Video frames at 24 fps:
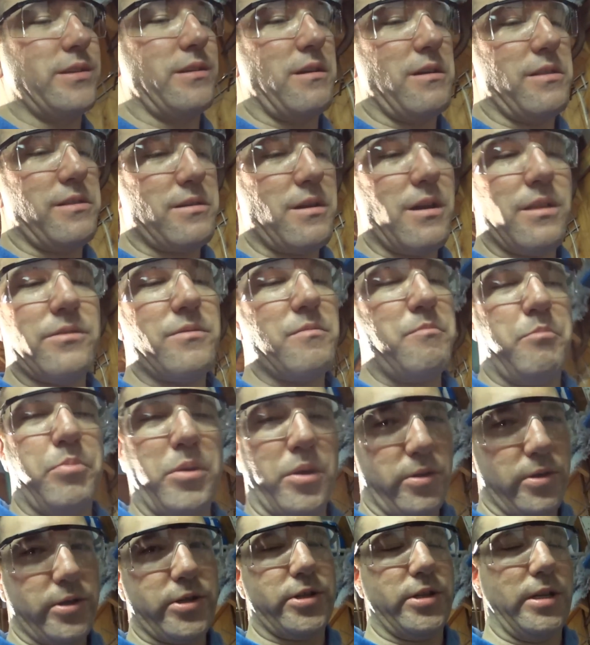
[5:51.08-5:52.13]
and all their, all their
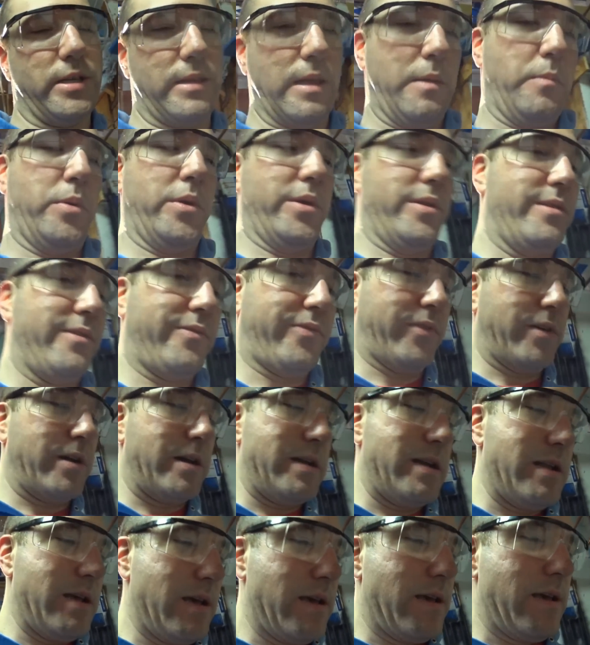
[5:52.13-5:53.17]
bullshit they put in the
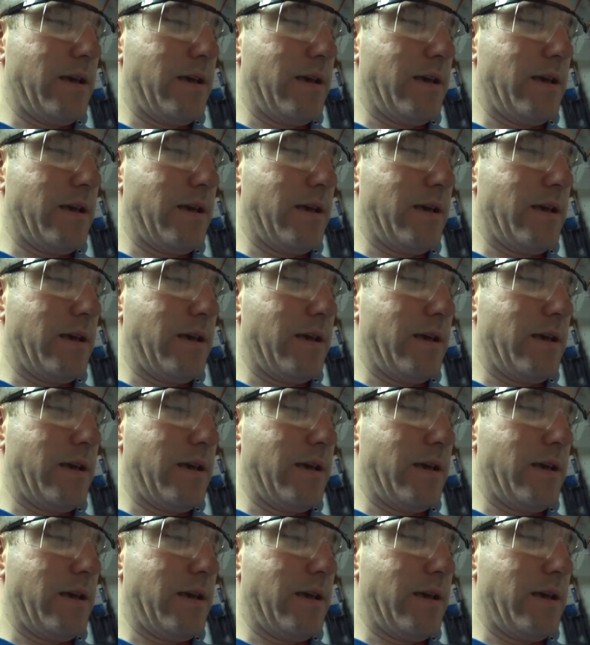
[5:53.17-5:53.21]
front.